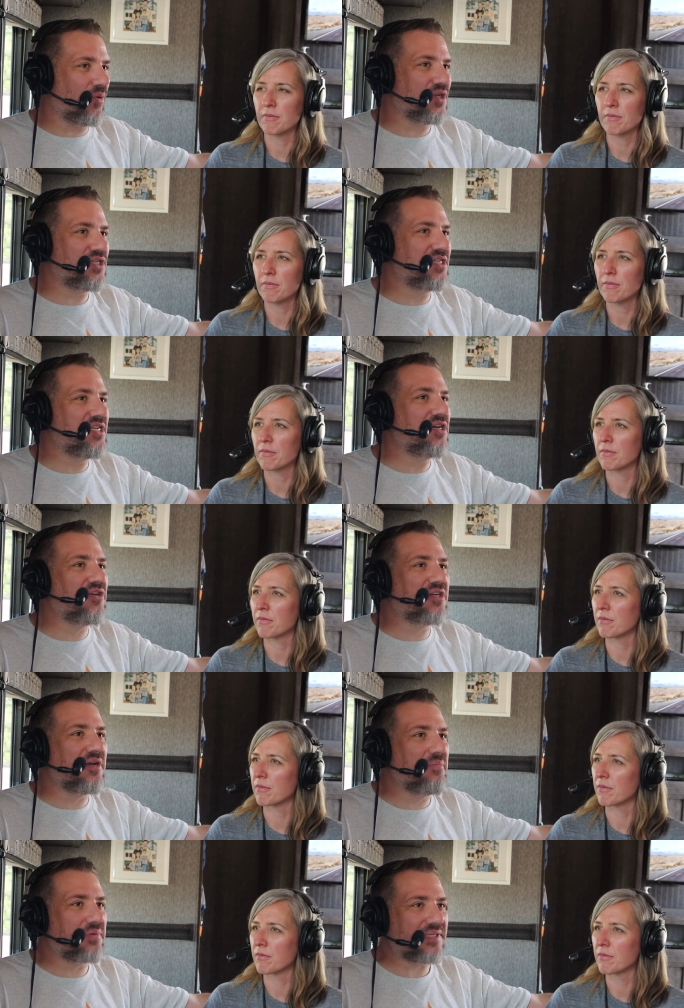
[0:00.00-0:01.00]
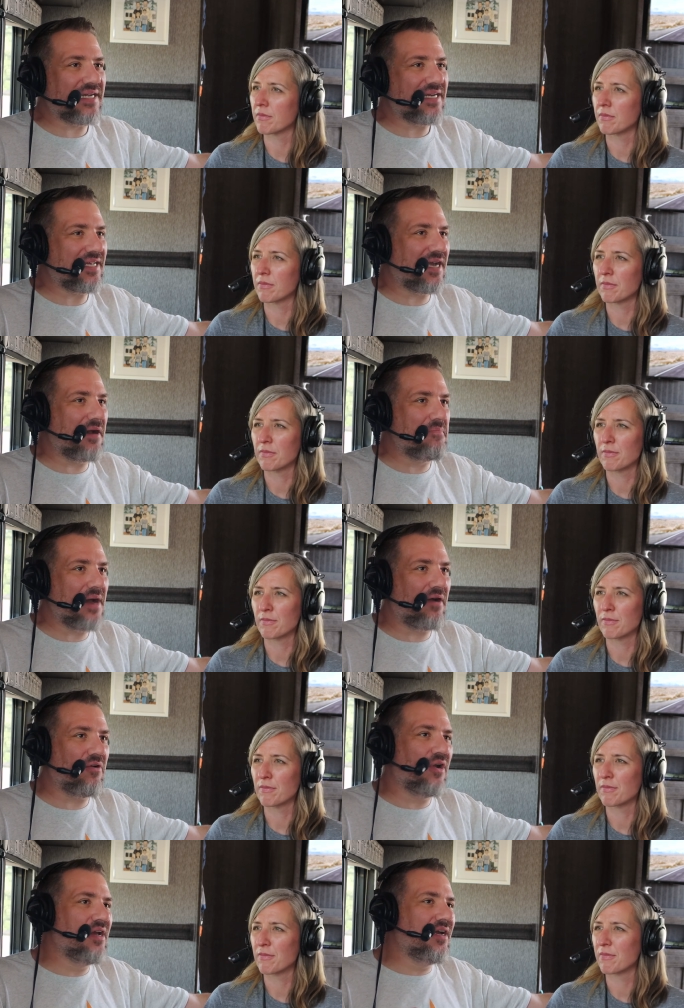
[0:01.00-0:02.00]
Speaker 1: who were mm, still mm. complaining
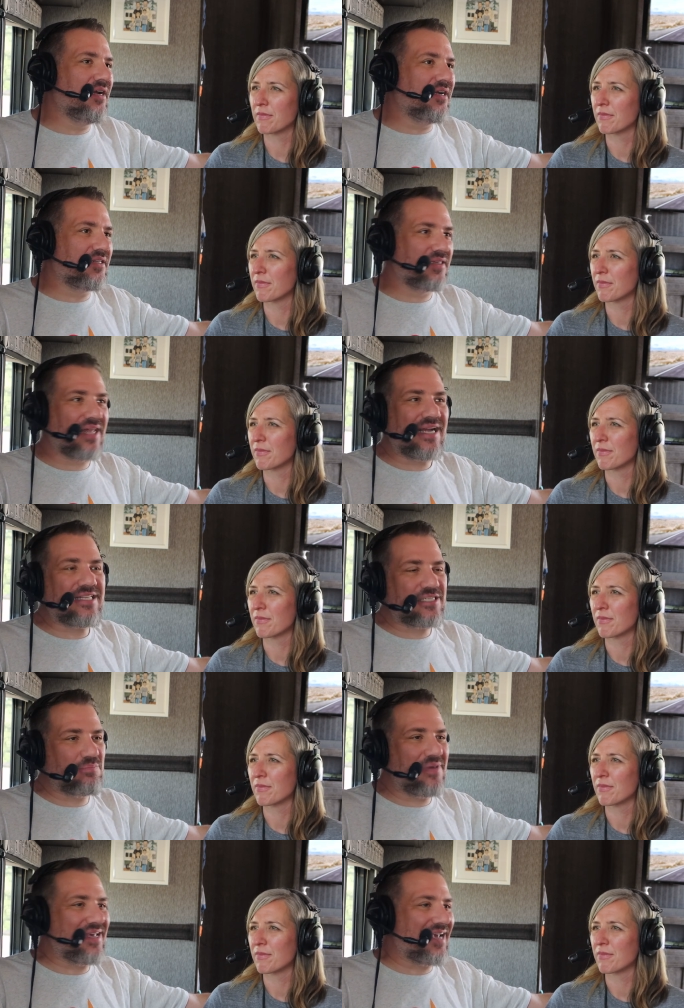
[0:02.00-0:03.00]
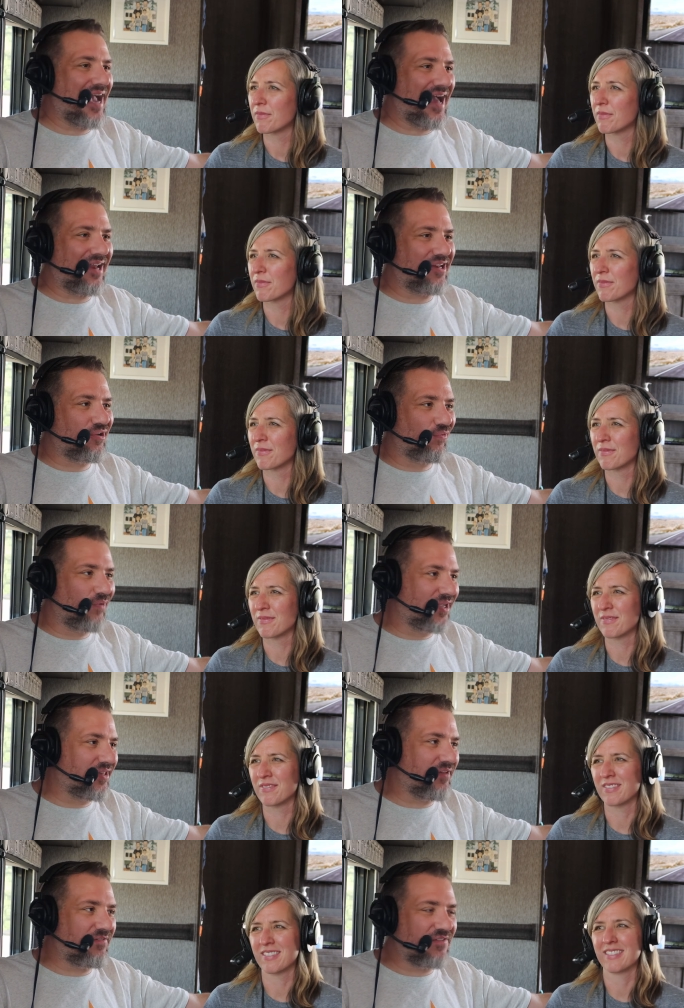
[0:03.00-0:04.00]
about lights being added to
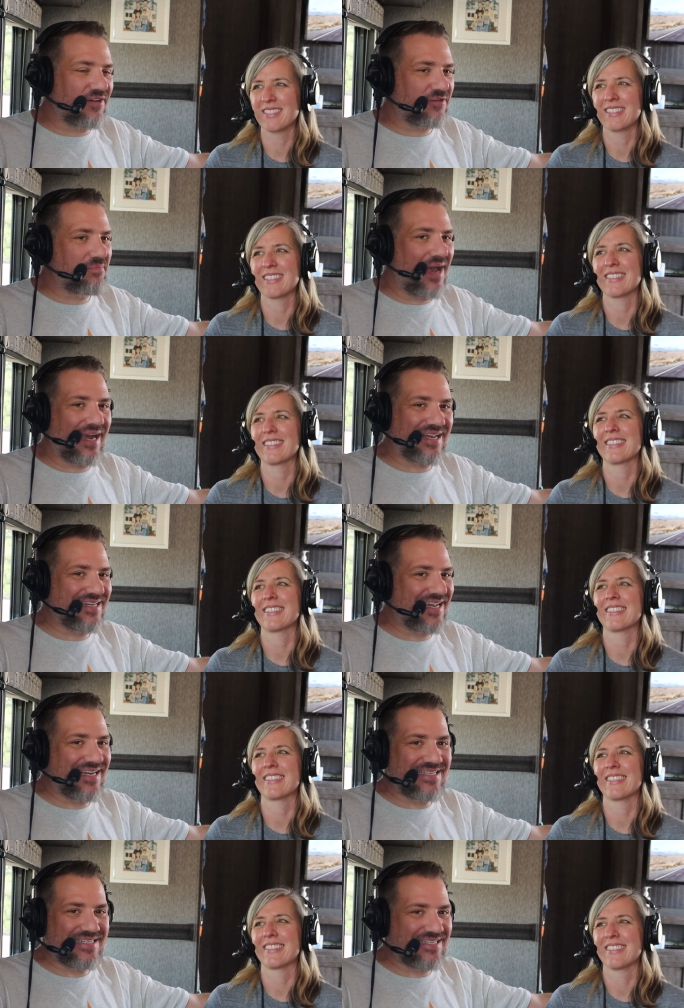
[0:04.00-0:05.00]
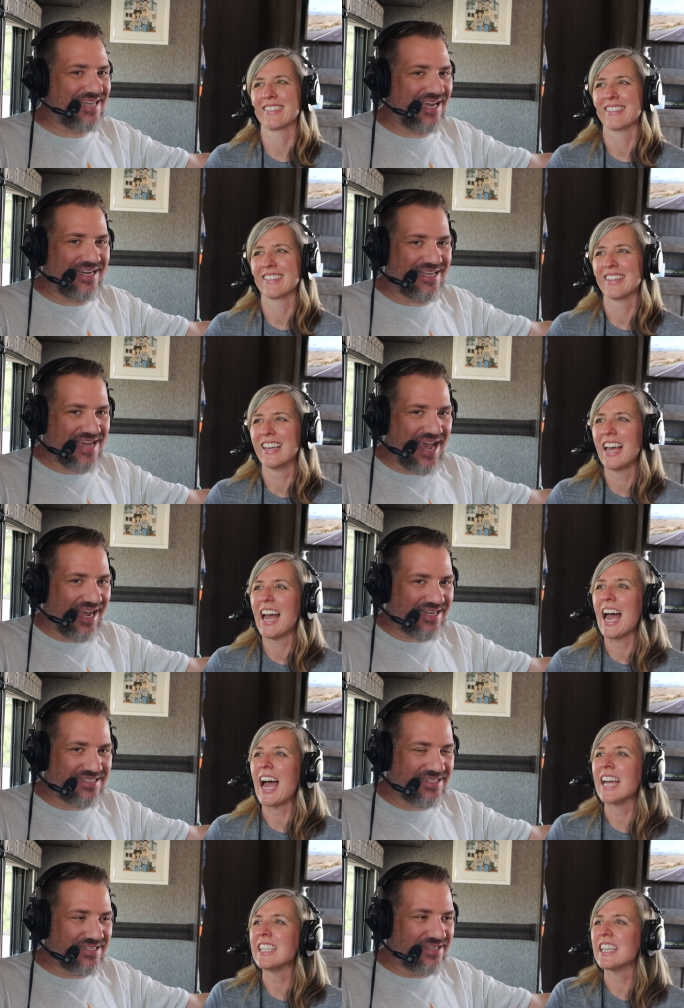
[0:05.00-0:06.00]
Wrigley Field back in
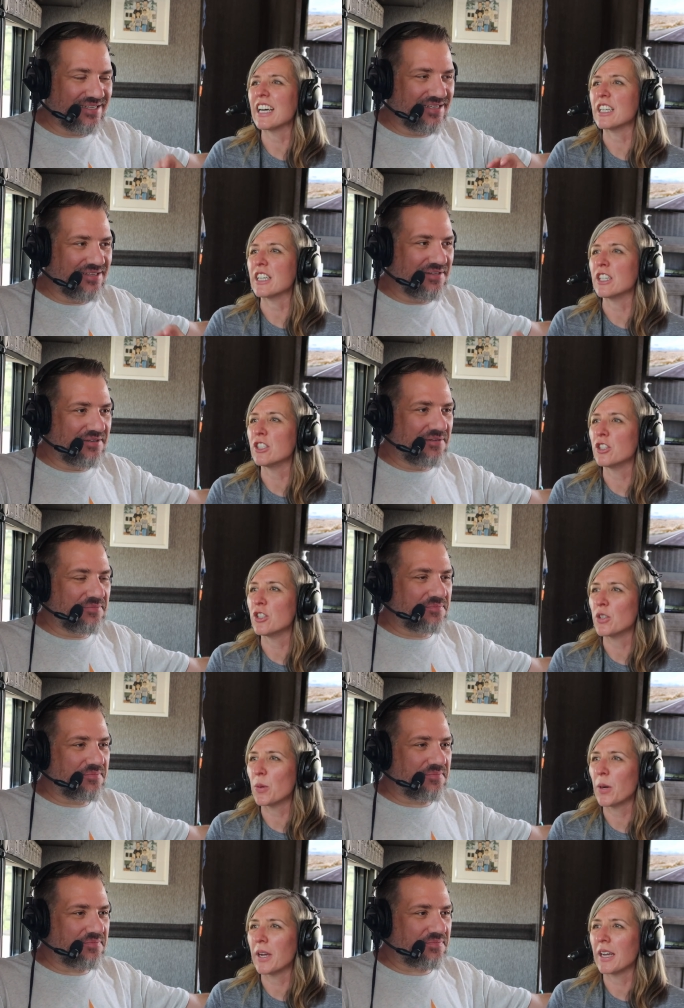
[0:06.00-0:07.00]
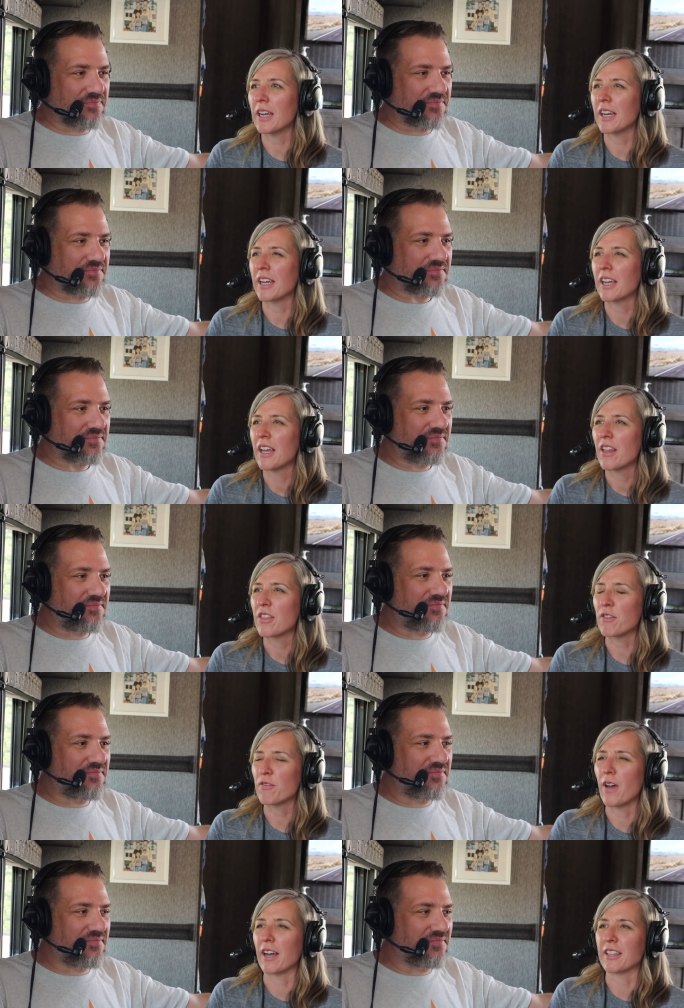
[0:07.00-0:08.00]
1988.
Speaker 2: And yet enjoying
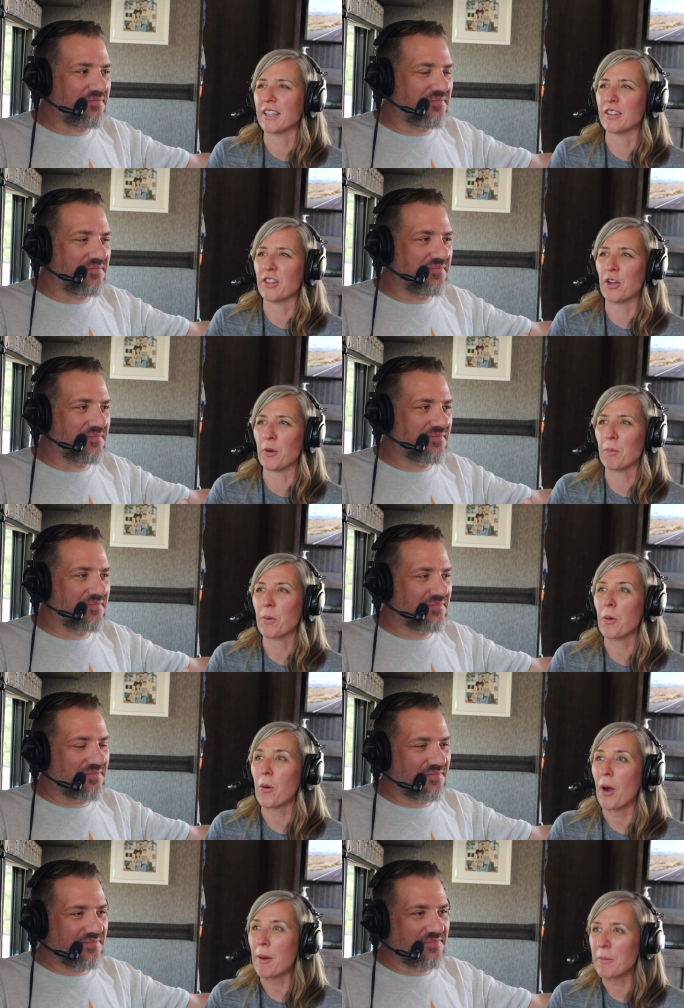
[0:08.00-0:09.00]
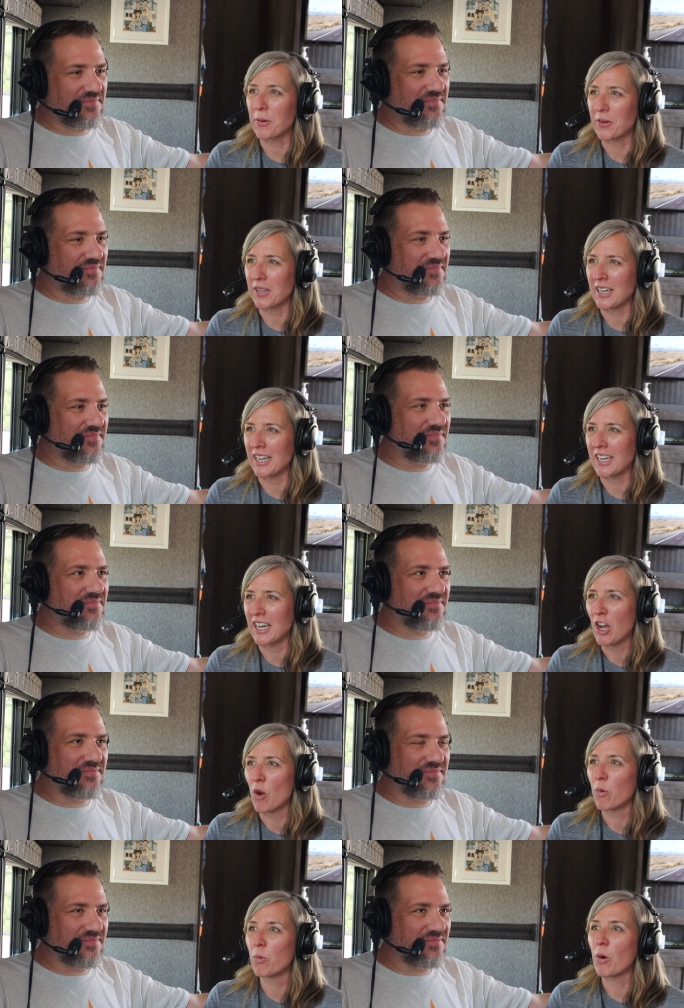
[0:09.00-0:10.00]
the fact that their property
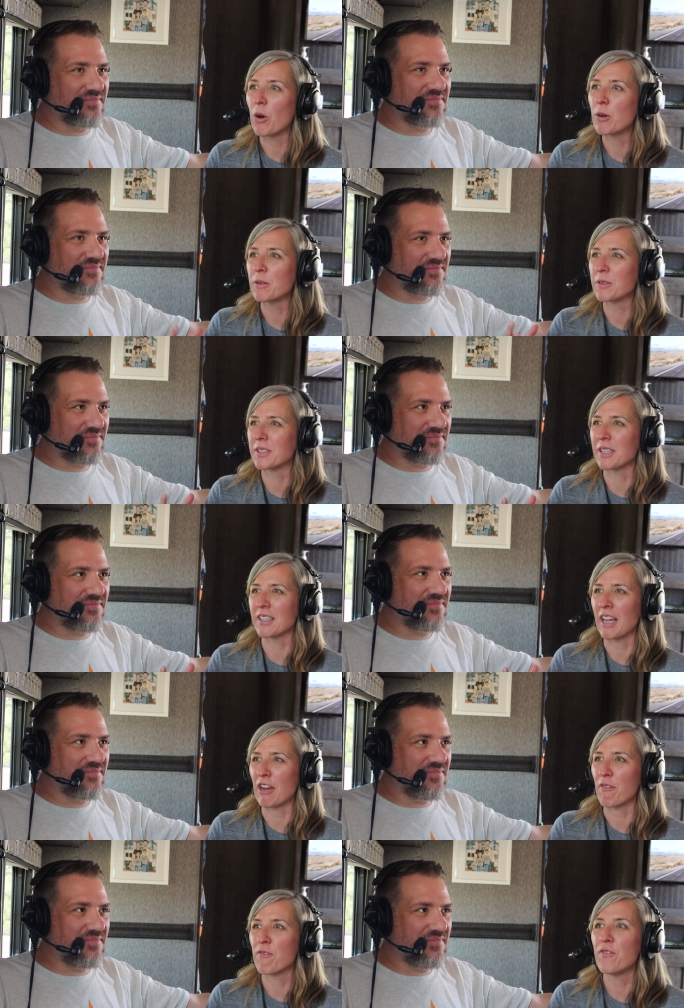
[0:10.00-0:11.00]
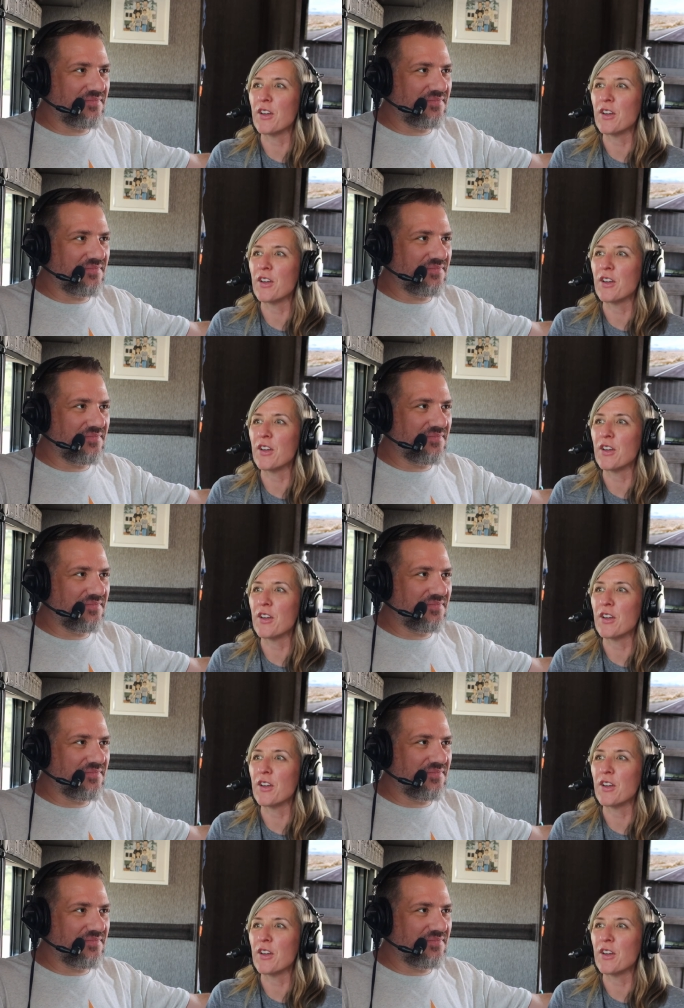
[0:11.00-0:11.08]
rose like